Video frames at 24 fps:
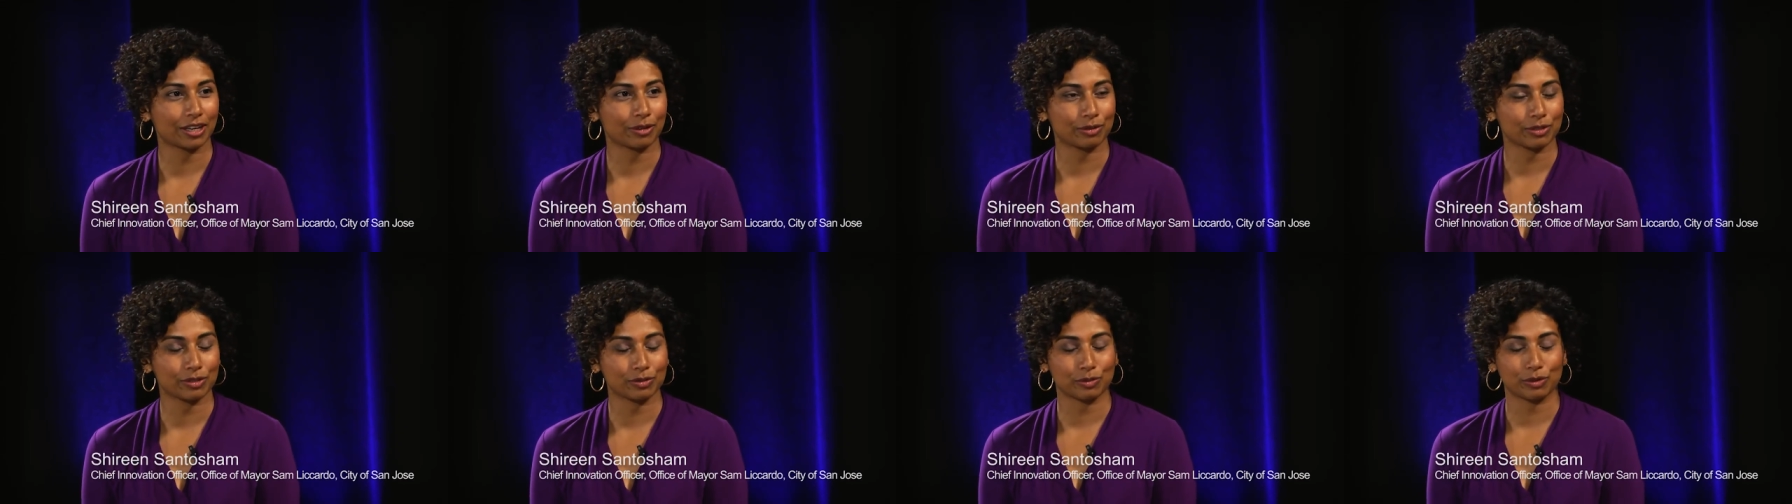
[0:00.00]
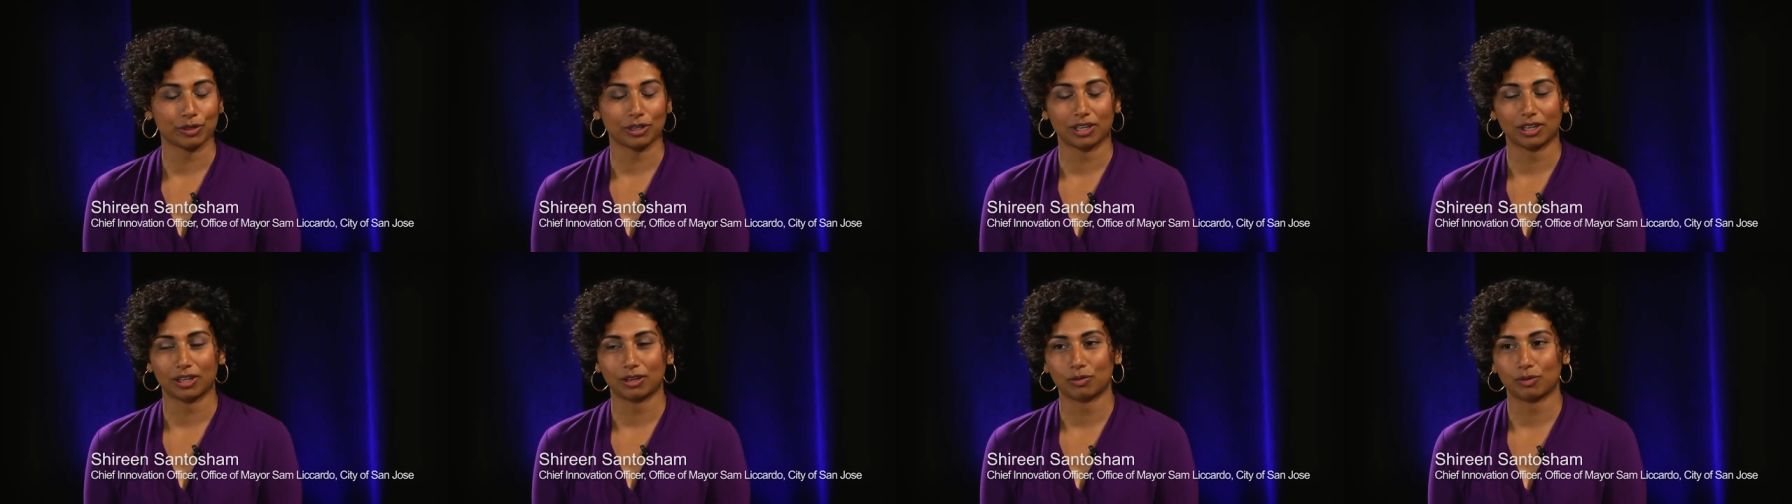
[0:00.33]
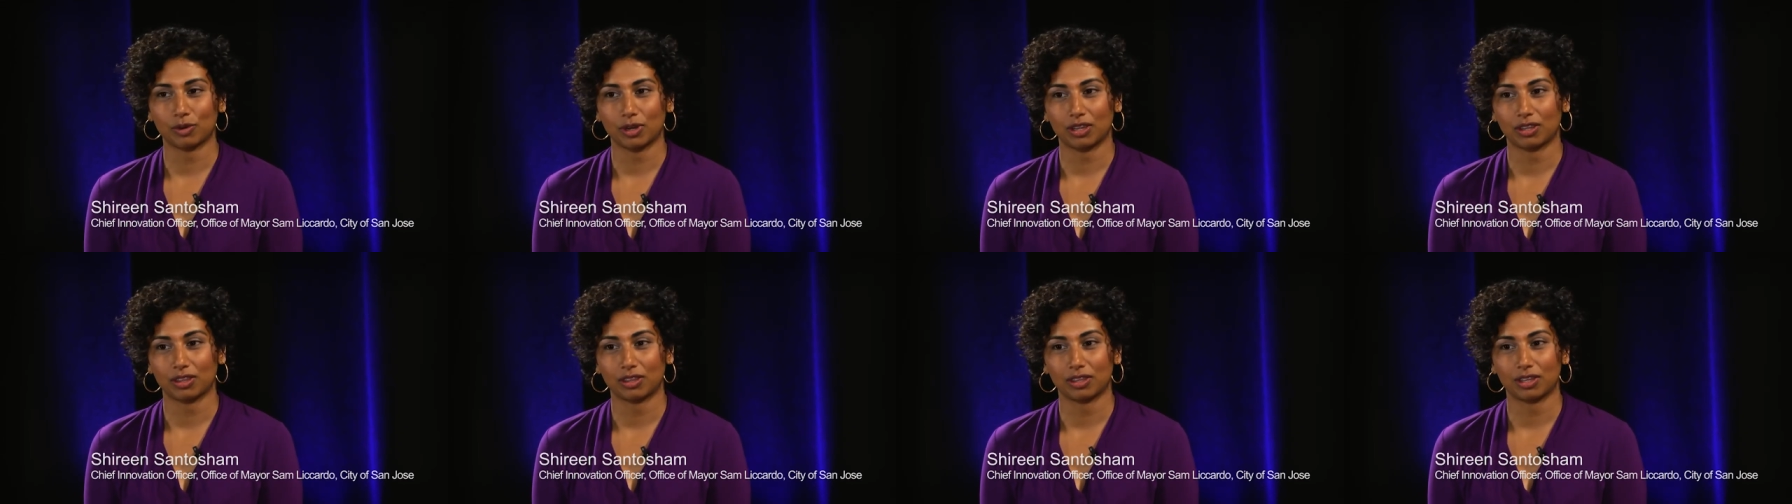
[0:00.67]
I was working
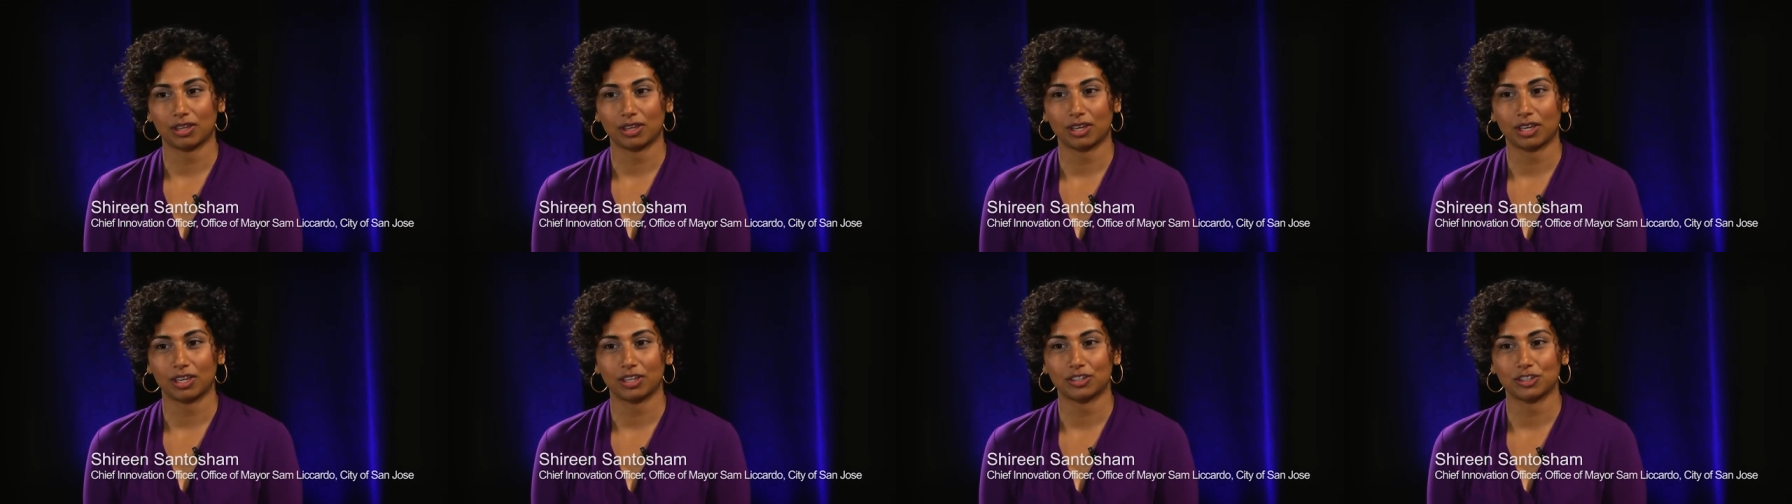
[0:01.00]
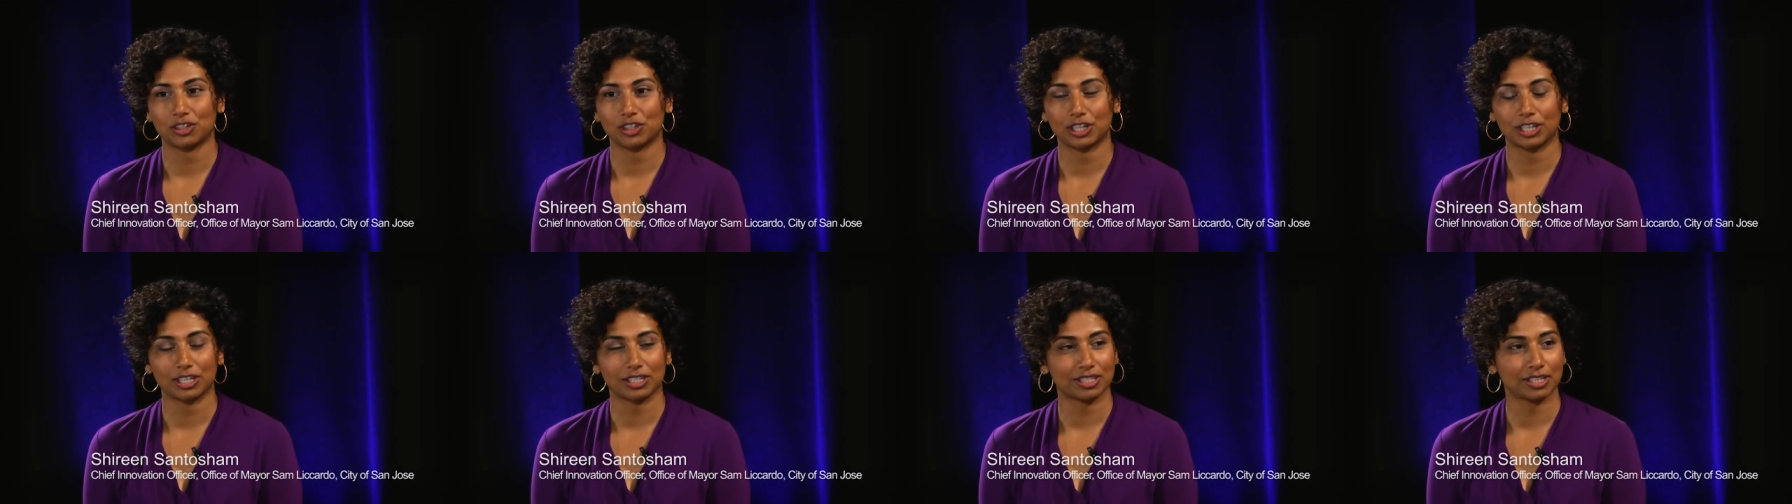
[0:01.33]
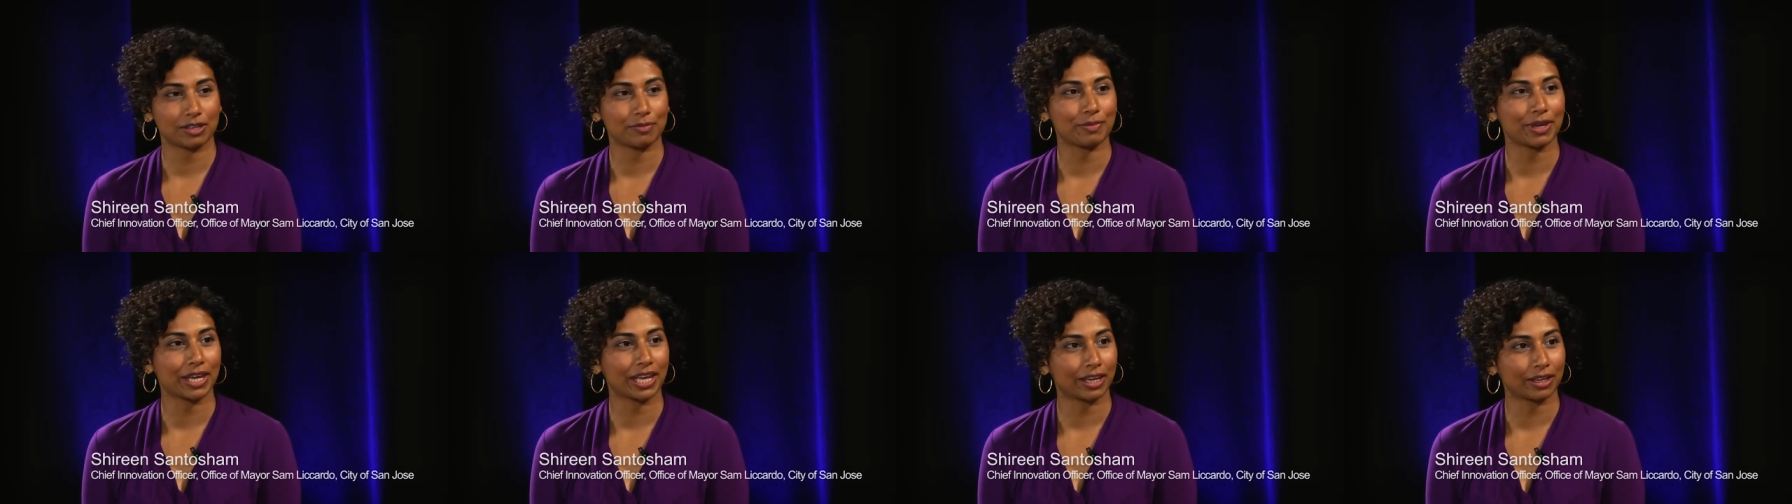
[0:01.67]
with the
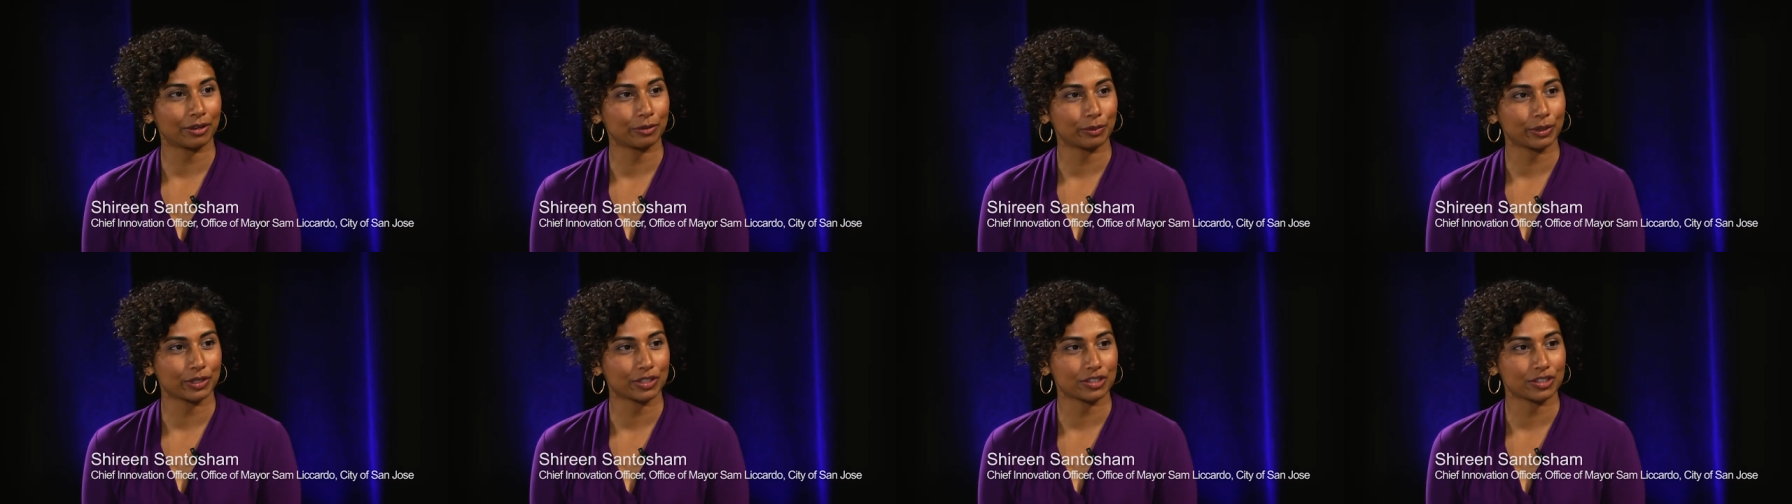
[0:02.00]
GSMA,